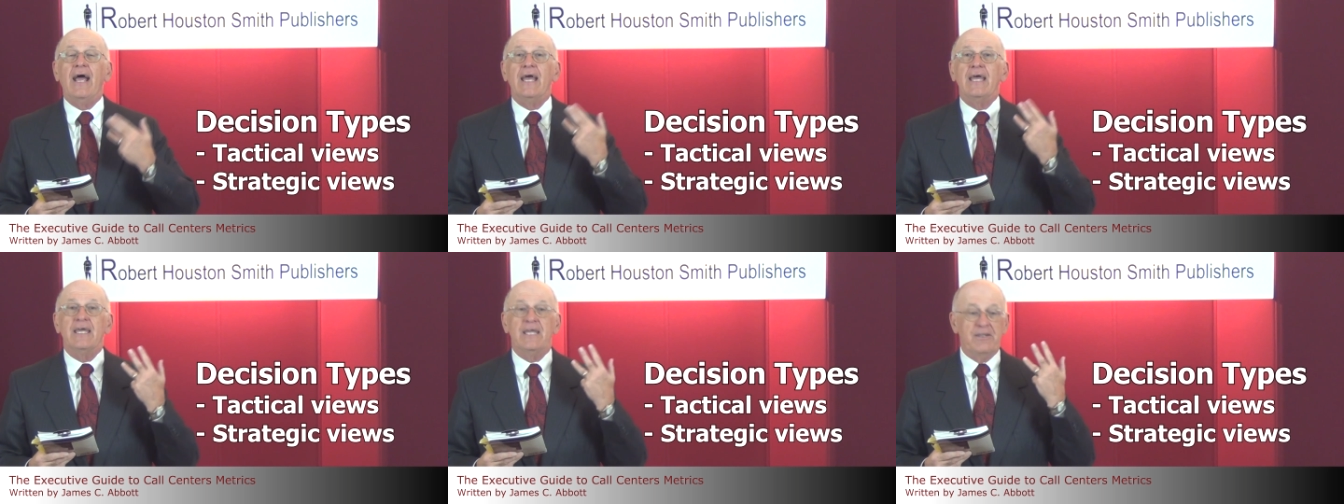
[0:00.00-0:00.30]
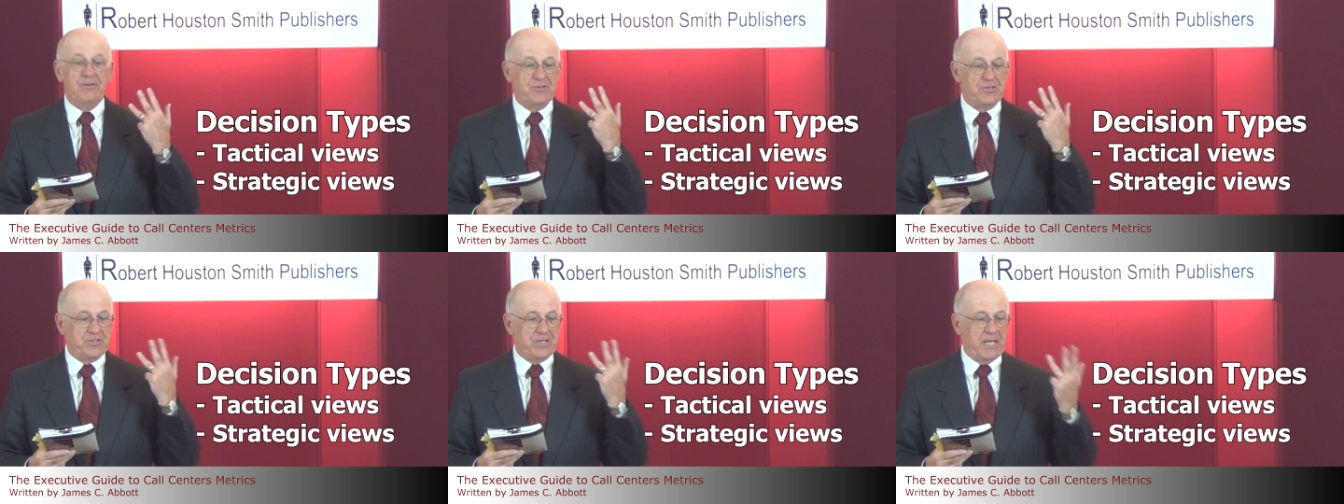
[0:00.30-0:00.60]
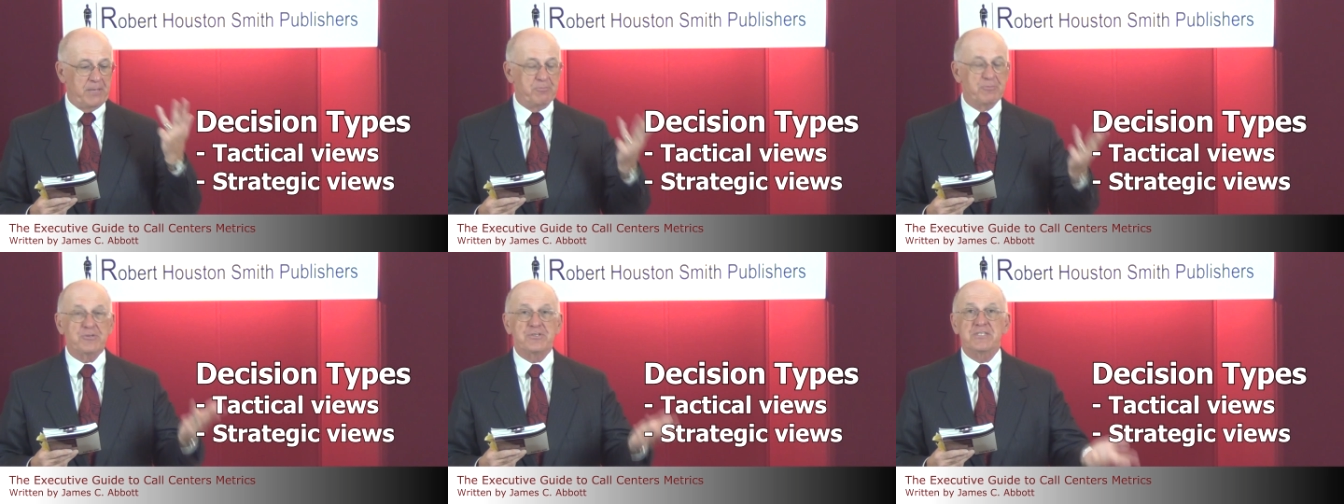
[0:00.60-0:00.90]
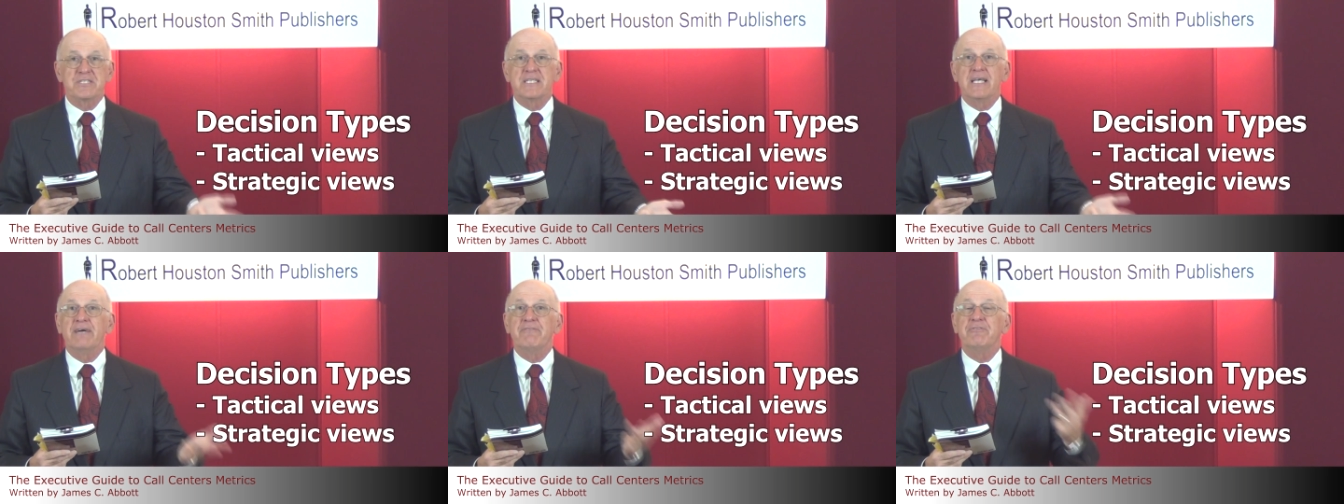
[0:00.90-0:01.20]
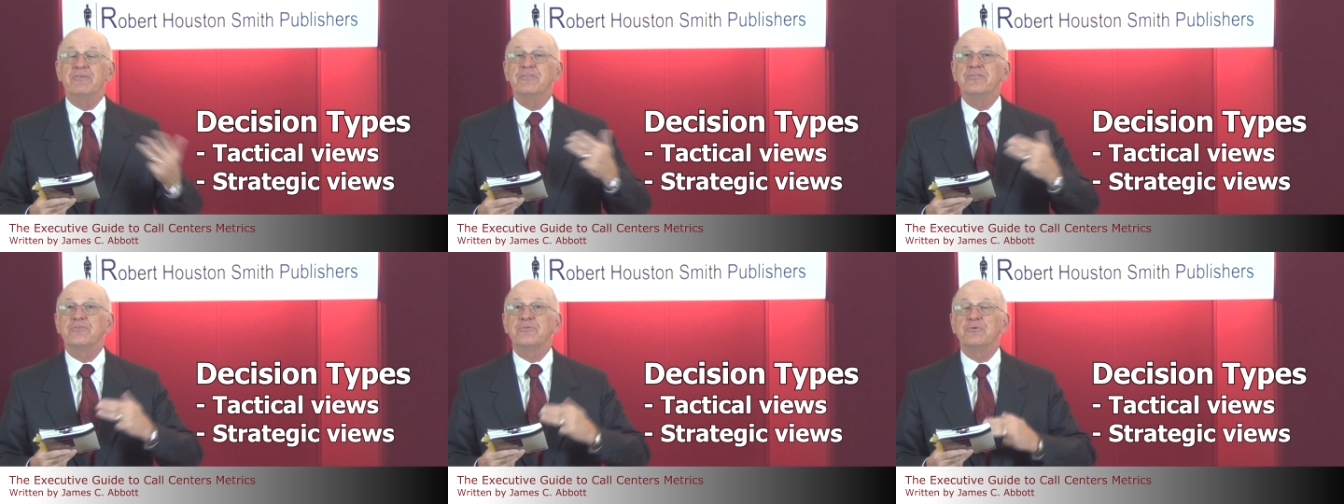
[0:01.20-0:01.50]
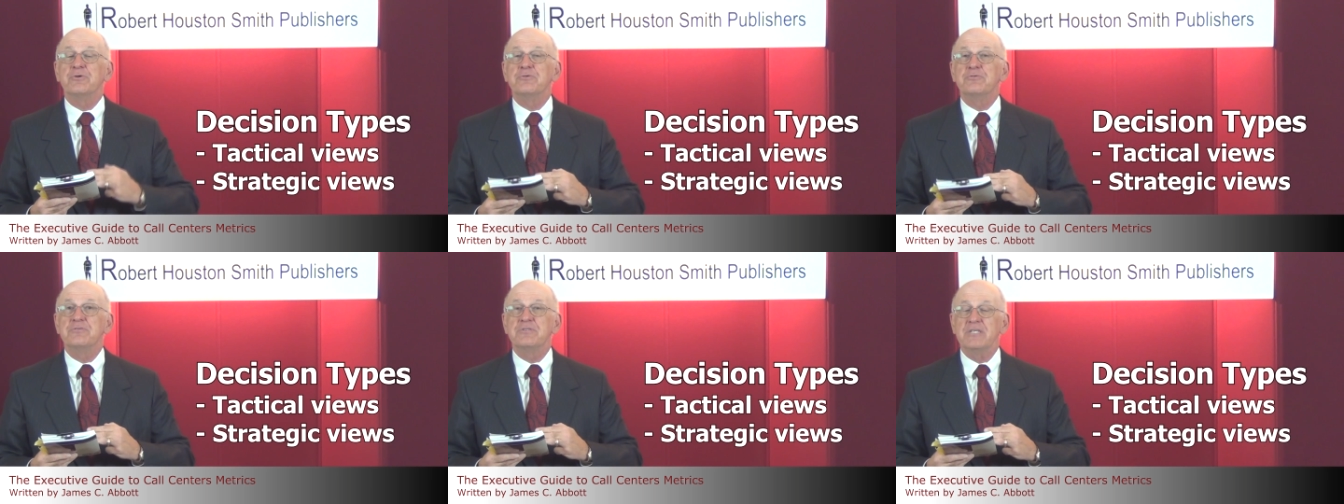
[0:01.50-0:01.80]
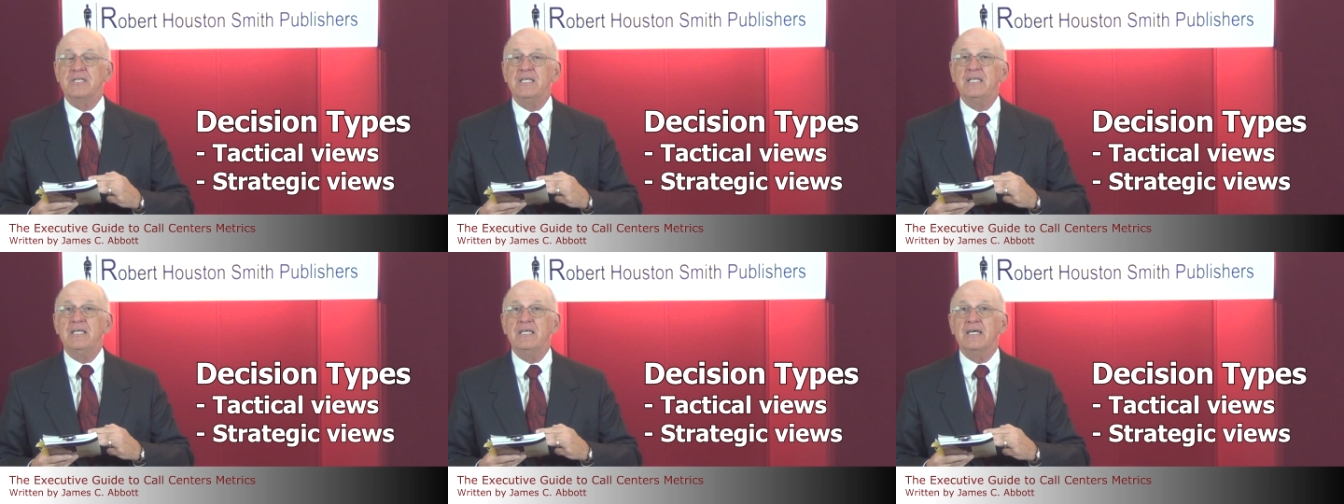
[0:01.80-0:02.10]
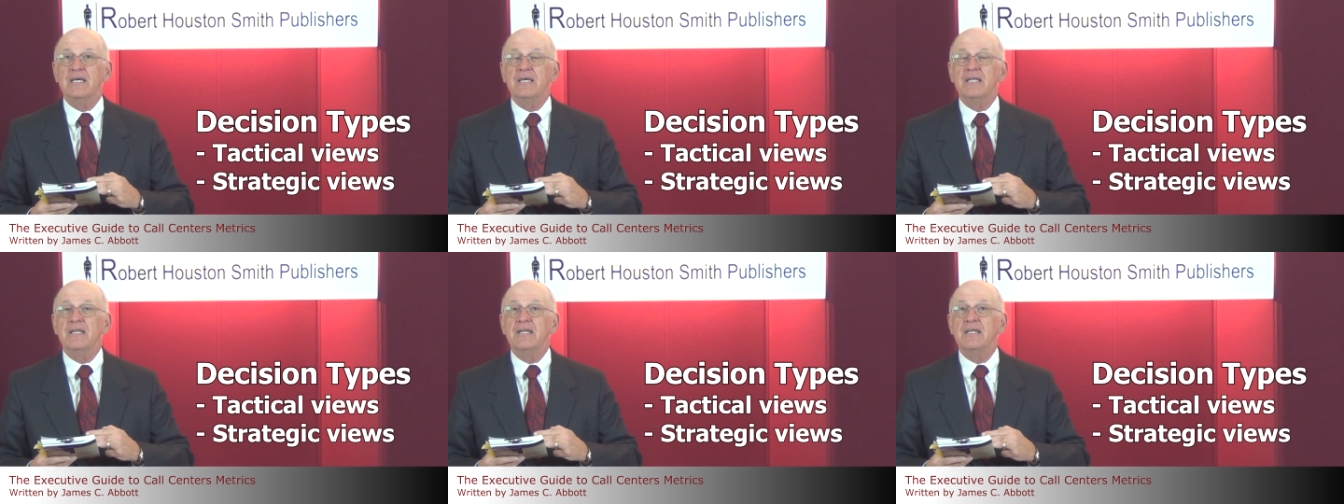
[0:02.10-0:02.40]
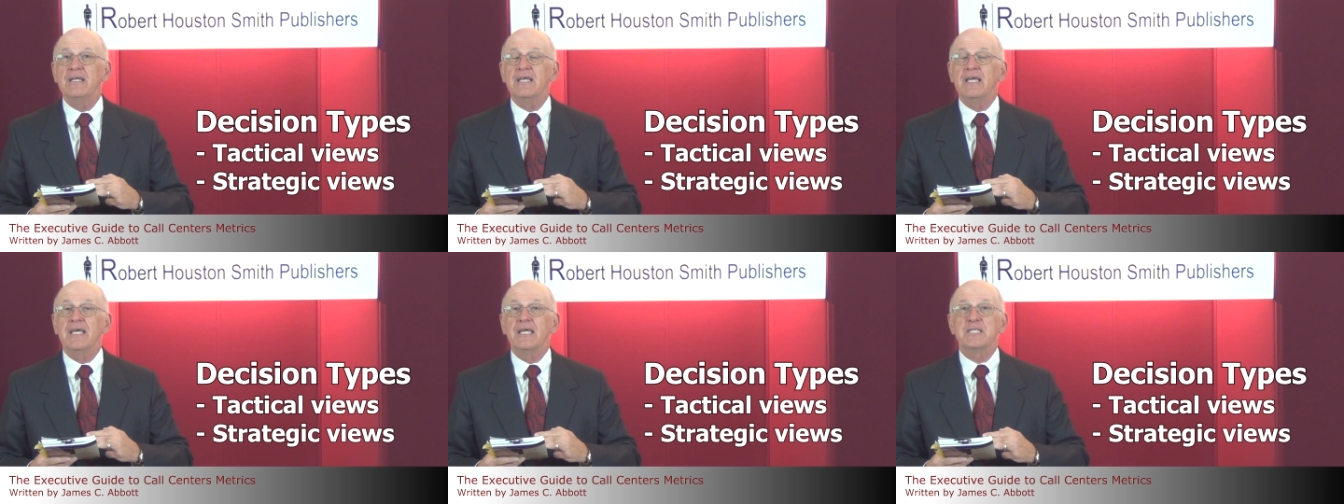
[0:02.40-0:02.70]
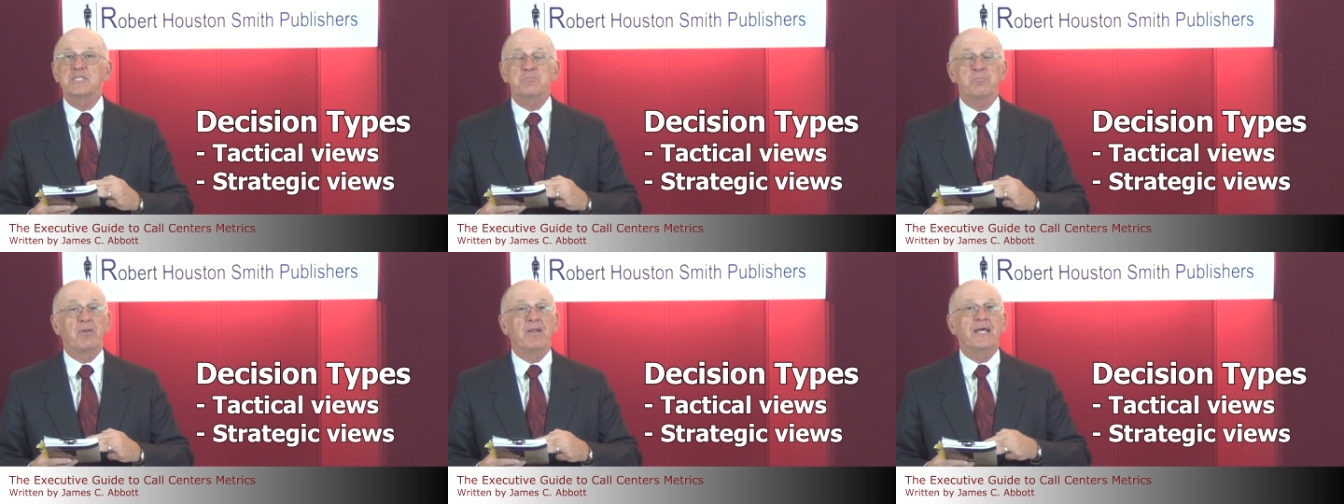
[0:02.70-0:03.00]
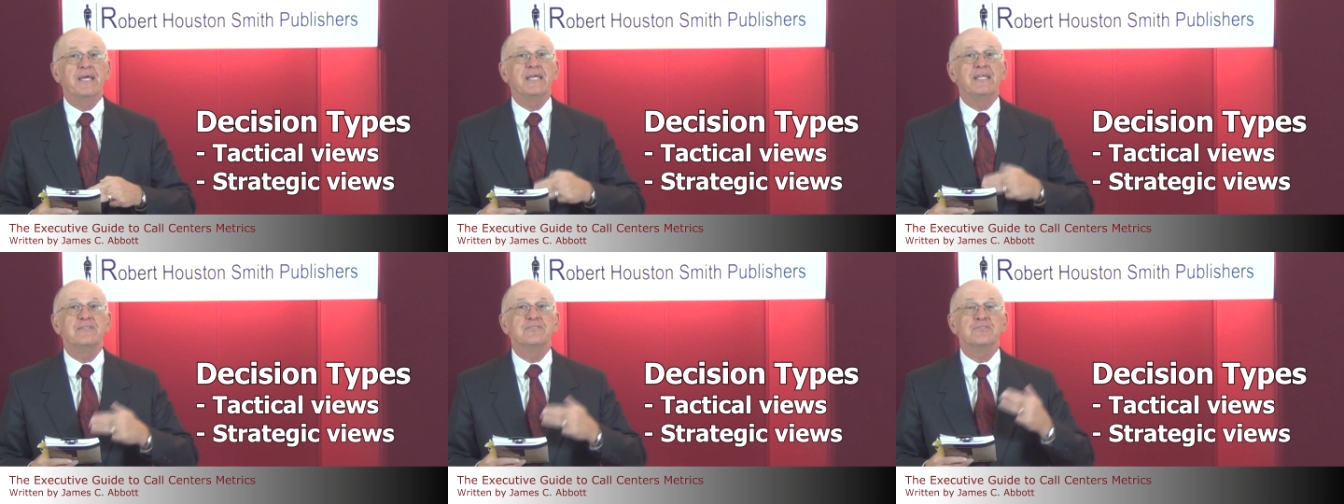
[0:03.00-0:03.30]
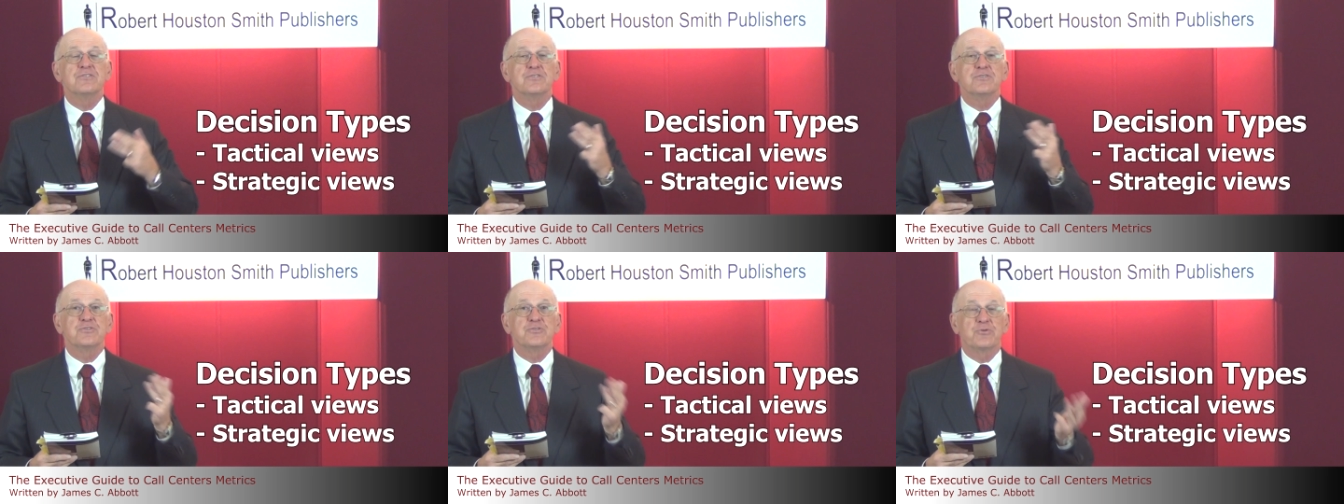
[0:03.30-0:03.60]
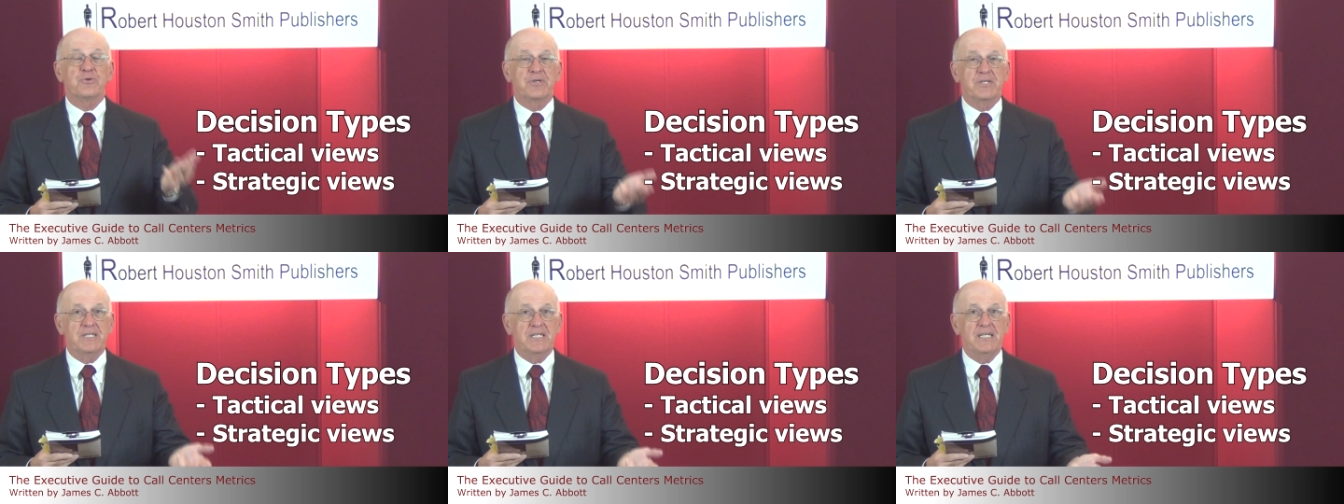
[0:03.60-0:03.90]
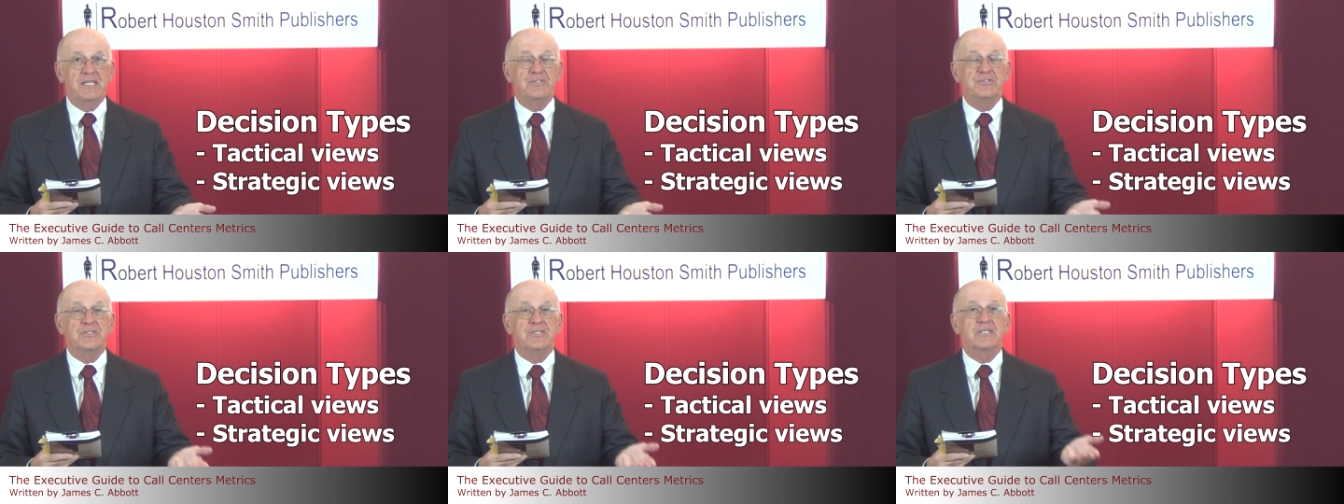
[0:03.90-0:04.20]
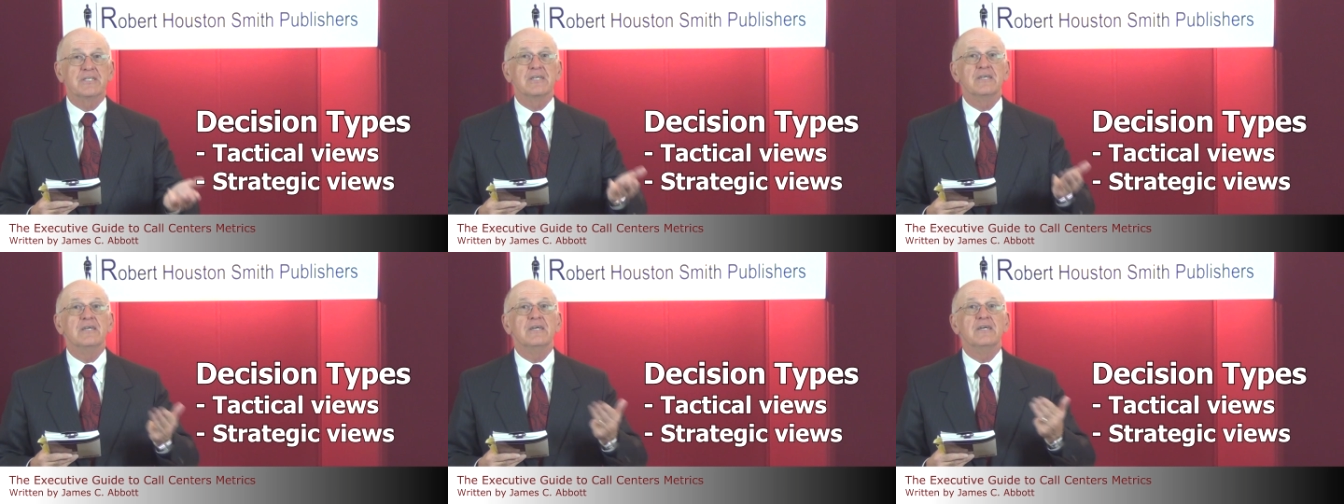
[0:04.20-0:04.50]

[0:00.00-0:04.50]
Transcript: and chapters 7 through 10 explains the strategic